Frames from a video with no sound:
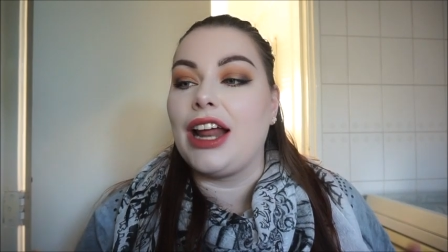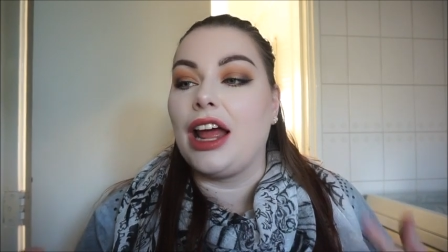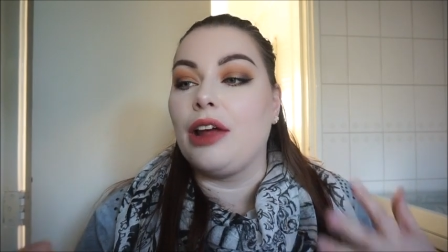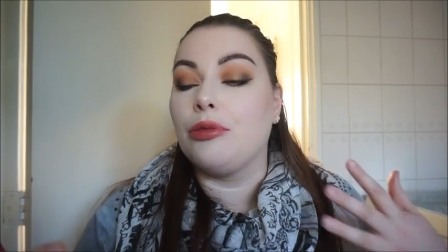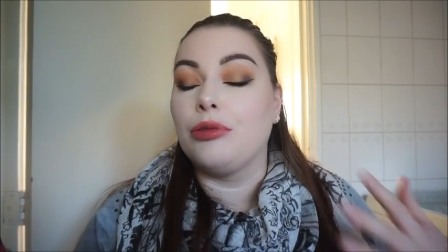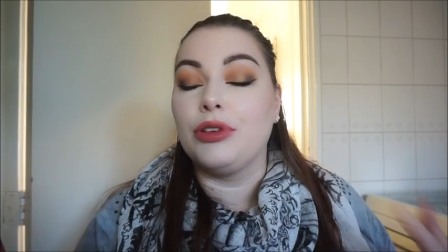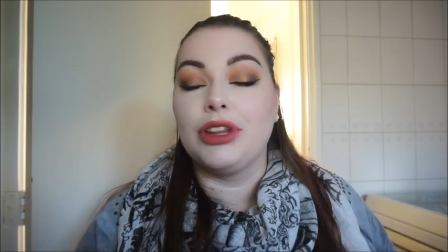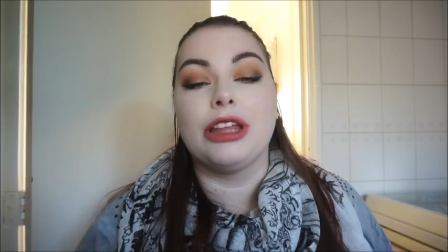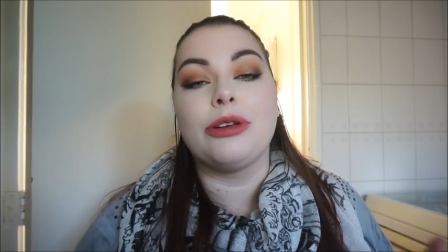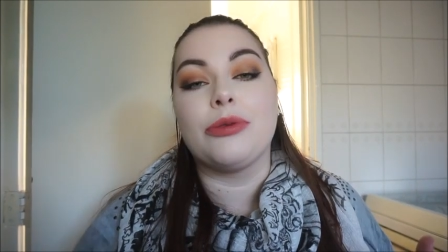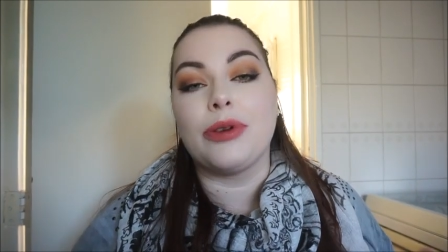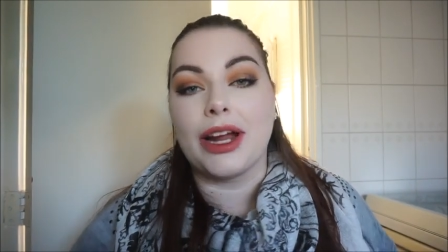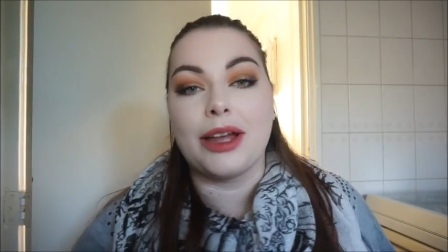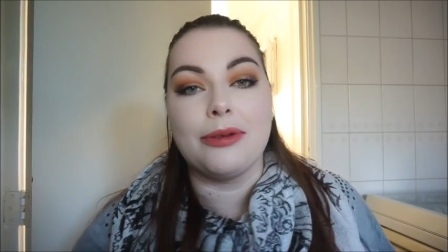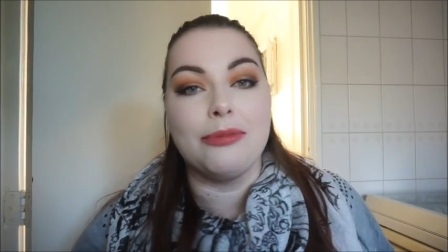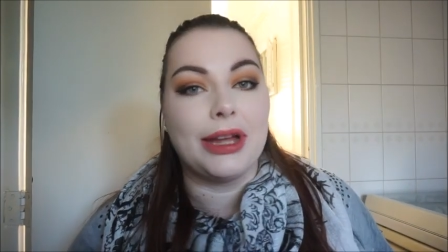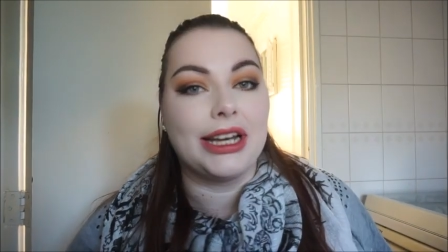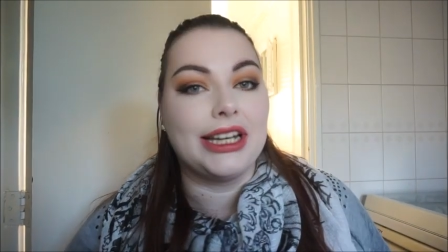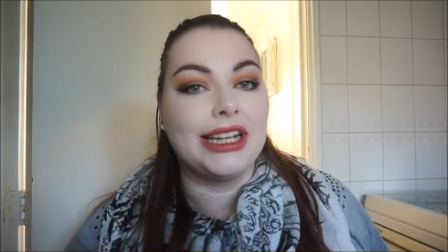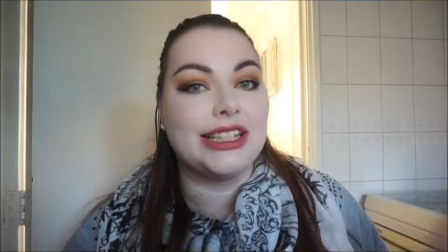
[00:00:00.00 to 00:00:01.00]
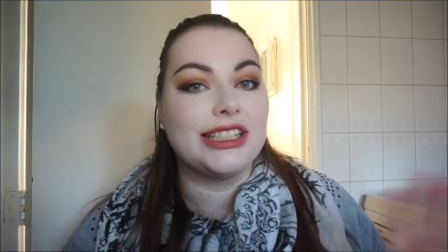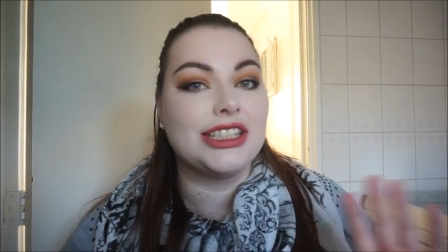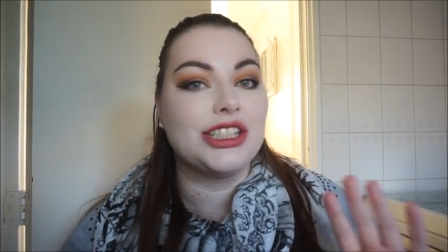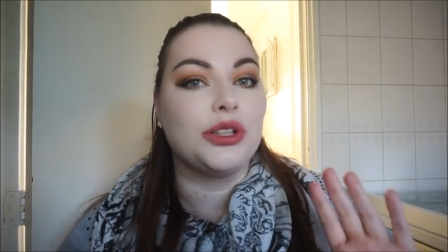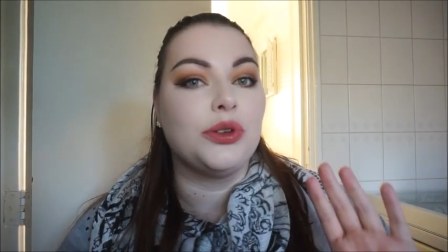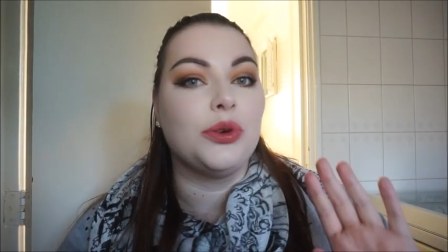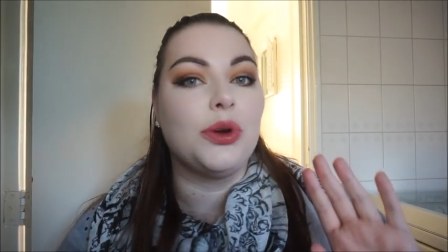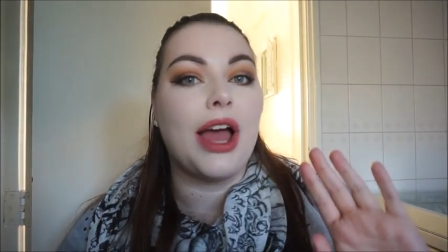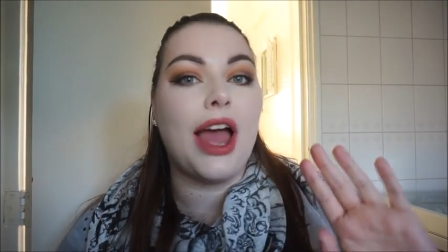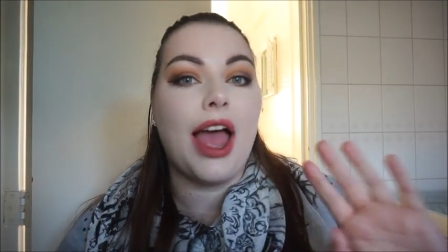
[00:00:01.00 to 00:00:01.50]
I really recommend it
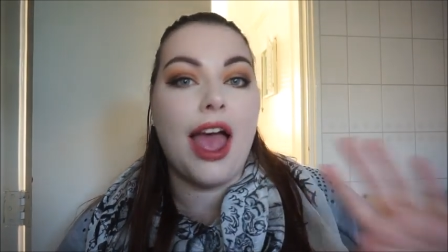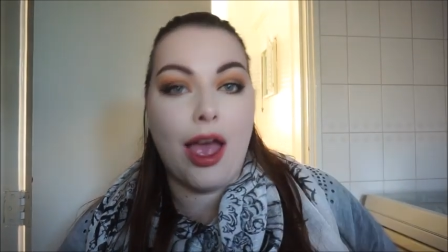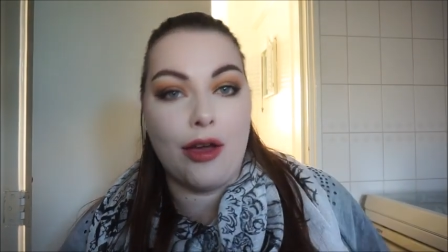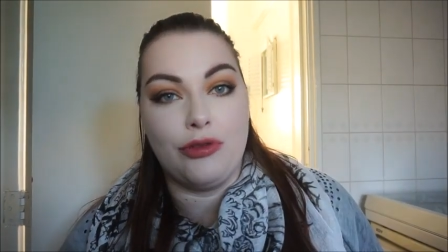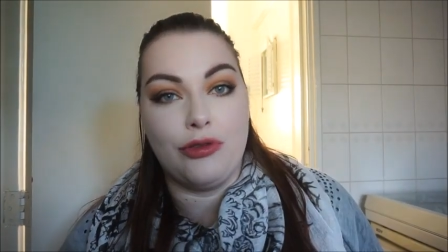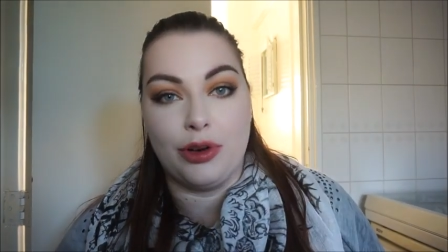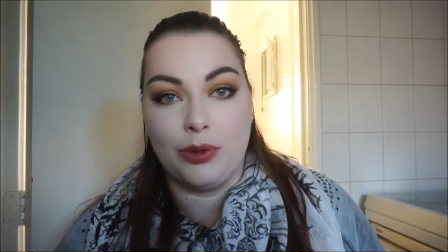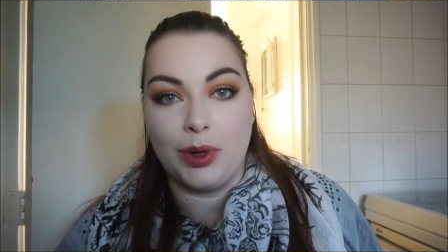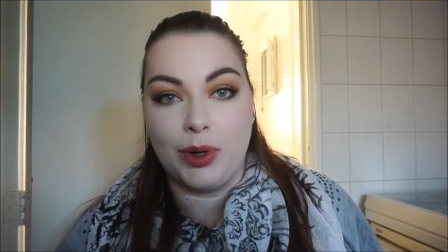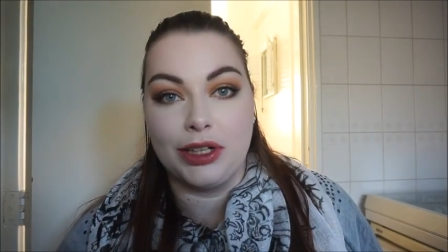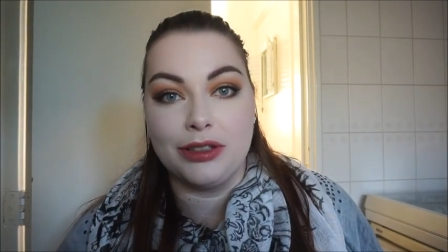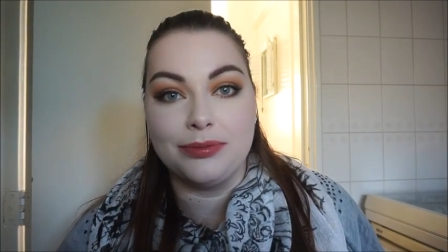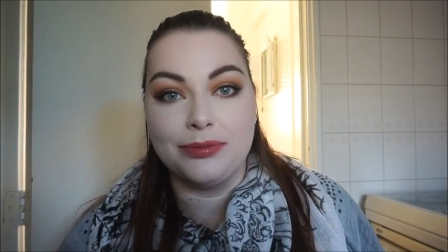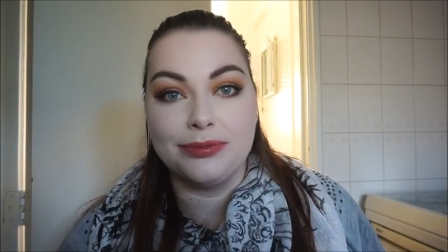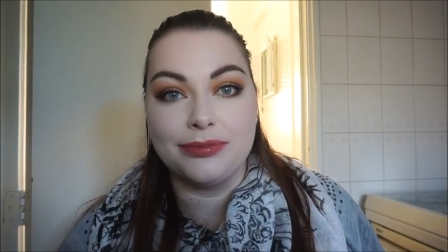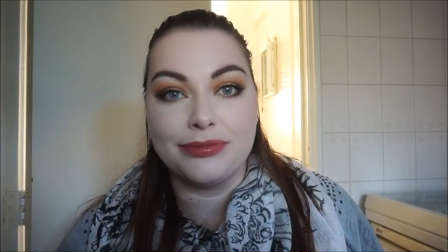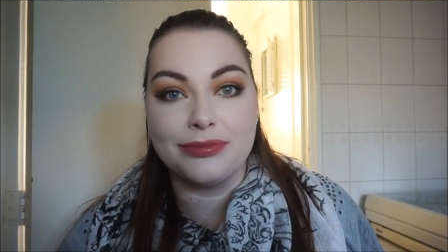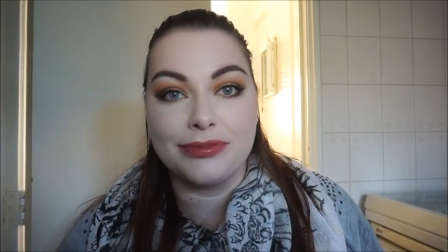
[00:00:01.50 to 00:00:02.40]
to everyone.